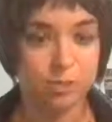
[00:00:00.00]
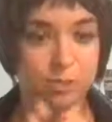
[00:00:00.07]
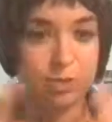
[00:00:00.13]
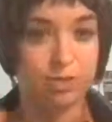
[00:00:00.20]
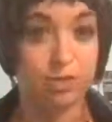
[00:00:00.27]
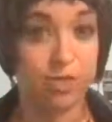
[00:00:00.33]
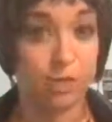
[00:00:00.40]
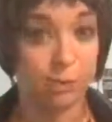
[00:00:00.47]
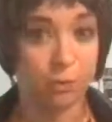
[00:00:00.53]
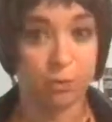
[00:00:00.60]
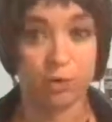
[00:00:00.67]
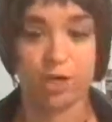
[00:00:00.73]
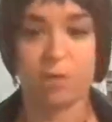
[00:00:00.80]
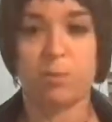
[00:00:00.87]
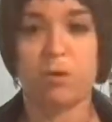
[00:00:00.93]
trust
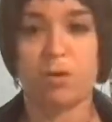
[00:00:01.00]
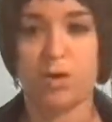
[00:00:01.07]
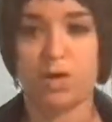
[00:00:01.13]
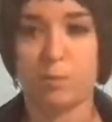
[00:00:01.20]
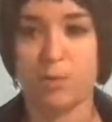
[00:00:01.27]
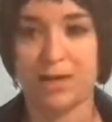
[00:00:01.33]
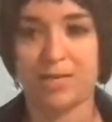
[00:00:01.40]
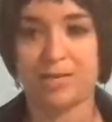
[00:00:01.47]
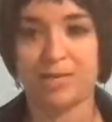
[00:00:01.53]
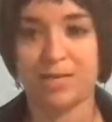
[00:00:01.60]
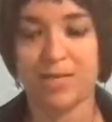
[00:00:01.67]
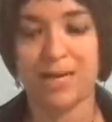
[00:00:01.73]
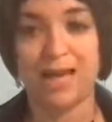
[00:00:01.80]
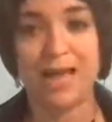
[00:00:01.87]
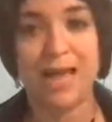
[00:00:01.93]
building, authority building
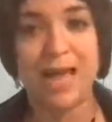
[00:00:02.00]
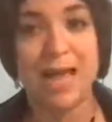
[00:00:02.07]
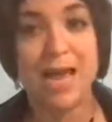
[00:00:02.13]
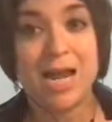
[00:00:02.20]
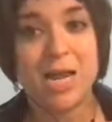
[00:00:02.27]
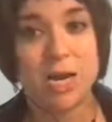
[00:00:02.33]
capacity.